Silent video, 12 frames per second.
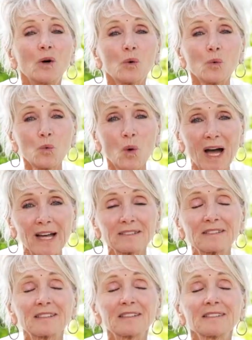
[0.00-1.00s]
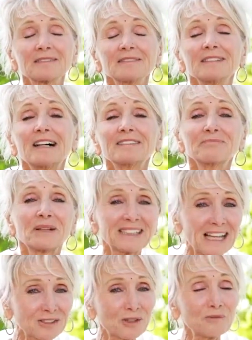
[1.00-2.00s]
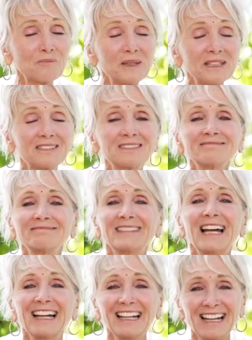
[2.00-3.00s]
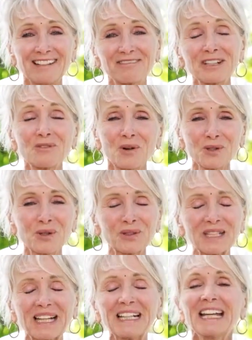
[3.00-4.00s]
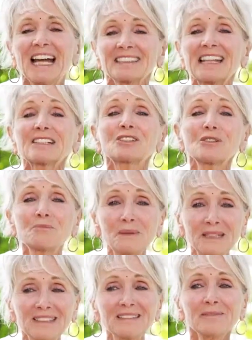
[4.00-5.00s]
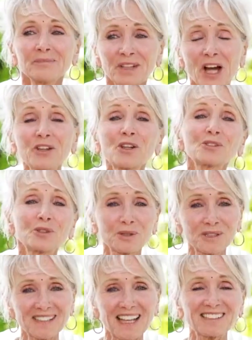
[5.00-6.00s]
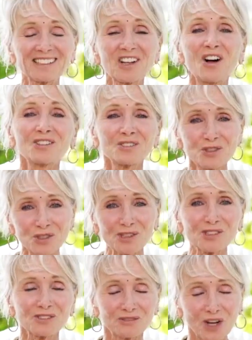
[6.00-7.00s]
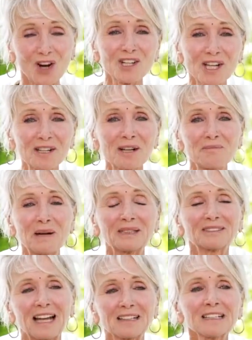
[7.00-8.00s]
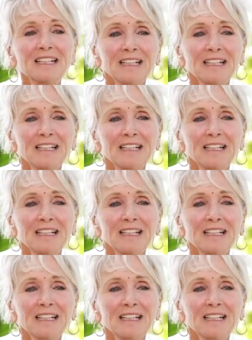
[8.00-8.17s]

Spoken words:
But that could be, we won't go there. That could be another satsang just talking about that.